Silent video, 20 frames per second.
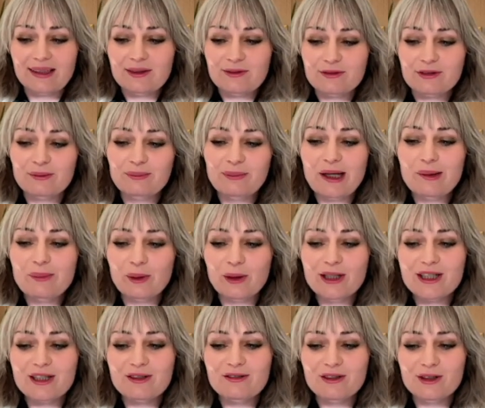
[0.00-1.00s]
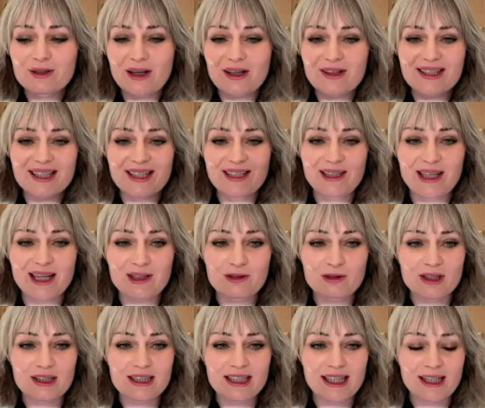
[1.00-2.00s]
from my point of view, our
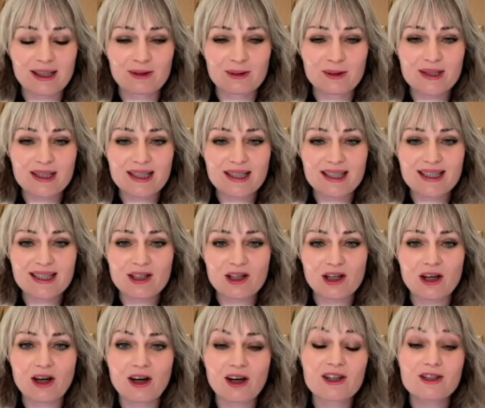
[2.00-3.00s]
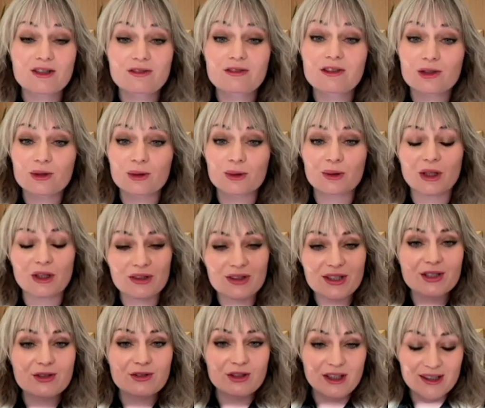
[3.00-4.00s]
psychiatric diagnoses are artificial
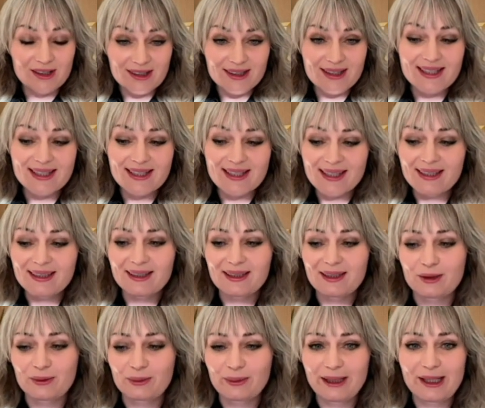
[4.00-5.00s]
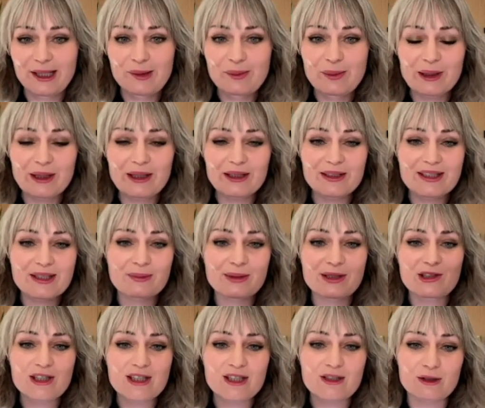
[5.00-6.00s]
constructs in a way because we
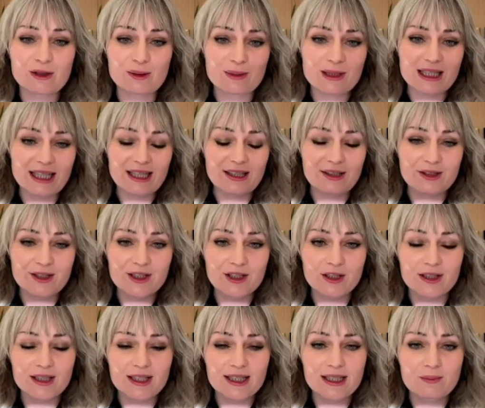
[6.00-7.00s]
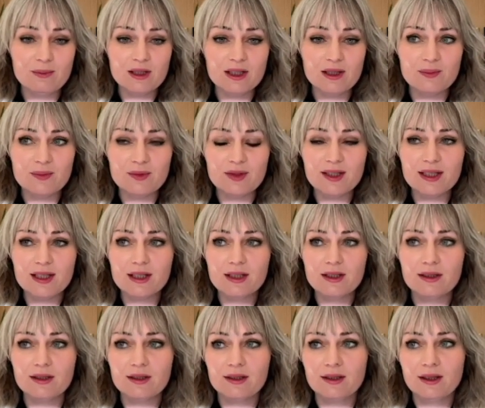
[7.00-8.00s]
just group together certain symptoms
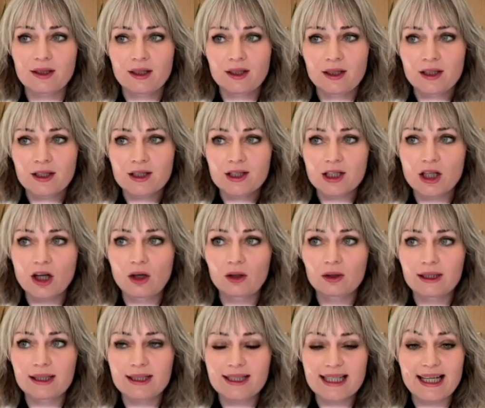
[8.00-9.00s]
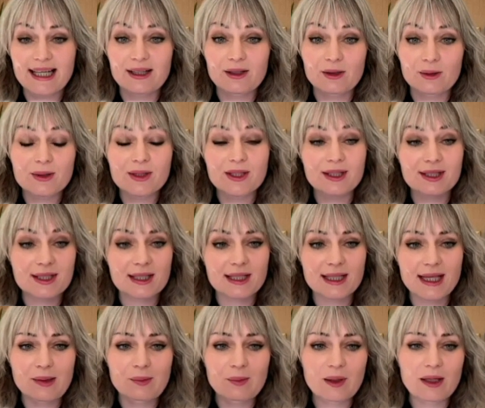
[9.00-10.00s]
to call it a diagnosis to
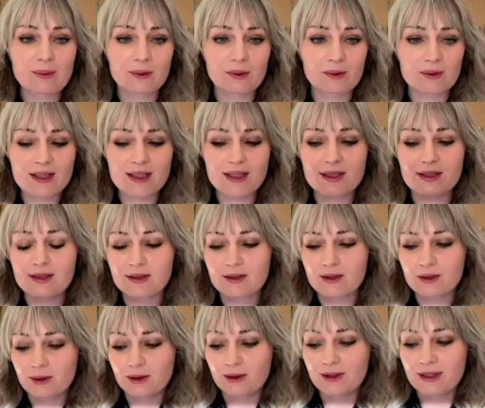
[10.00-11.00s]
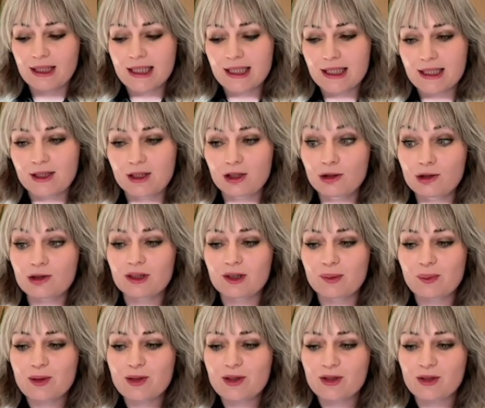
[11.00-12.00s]
then be able to go on to usually
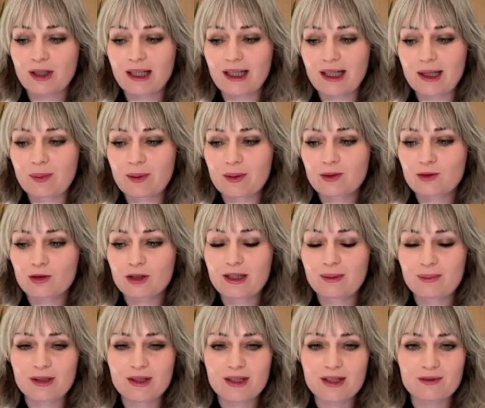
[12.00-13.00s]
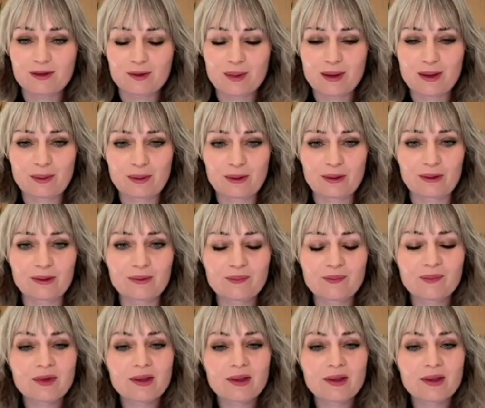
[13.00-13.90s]
prescribe treatments for people.